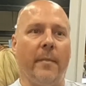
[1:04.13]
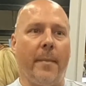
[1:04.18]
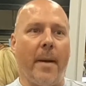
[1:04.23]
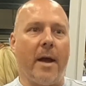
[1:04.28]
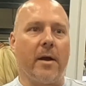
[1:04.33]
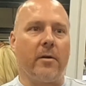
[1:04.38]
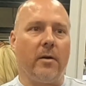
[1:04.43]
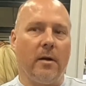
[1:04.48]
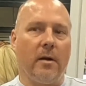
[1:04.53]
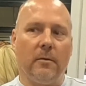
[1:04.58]
a
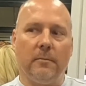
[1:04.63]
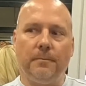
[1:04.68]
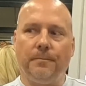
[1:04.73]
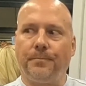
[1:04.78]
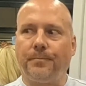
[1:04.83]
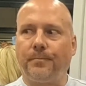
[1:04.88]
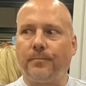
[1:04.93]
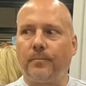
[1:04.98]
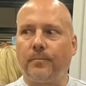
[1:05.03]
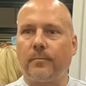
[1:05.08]
background,
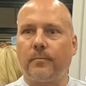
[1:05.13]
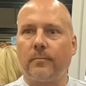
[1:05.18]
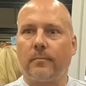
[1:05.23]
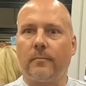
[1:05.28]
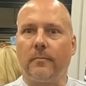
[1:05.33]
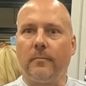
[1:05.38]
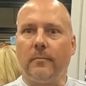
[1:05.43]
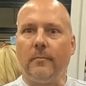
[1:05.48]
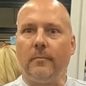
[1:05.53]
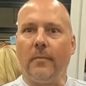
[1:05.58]

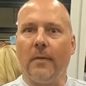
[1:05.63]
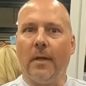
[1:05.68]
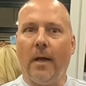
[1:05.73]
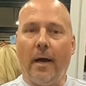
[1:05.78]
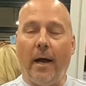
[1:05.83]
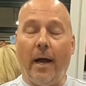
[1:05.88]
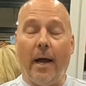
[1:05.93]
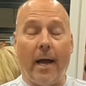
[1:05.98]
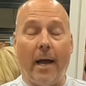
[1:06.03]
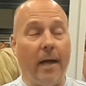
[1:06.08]

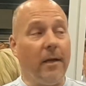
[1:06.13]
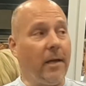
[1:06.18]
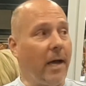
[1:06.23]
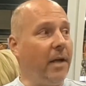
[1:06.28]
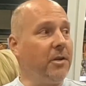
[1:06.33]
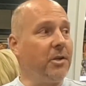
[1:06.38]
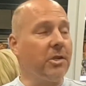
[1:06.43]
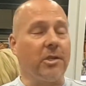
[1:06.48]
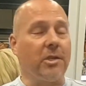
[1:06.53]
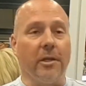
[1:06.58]
okay.
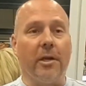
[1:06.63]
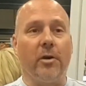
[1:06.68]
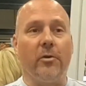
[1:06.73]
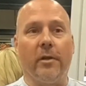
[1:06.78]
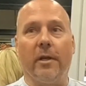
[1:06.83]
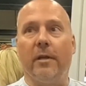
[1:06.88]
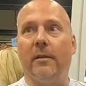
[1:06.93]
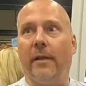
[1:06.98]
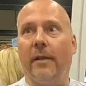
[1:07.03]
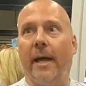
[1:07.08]
I just
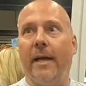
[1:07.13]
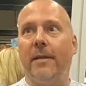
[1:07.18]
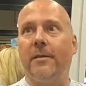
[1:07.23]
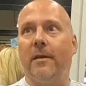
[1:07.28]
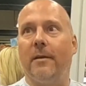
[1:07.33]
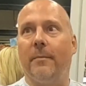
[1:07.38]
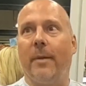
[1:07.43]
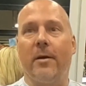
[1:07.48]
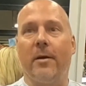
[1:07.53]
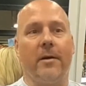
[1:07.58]
literally
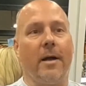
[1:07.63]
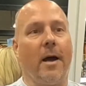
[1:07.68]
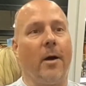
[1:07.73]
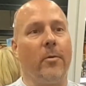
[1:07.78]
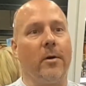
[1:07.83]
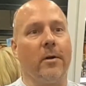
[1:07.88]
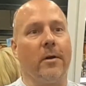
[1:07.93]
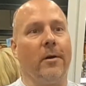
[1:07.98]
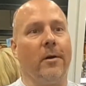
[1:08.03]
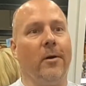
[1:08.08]
landed about an
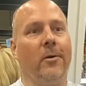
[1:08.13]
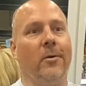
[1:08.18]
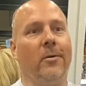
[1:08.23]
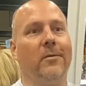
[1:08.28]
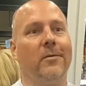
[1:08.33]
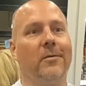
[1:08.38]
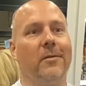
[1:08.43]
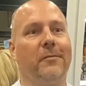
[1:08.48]
hour ago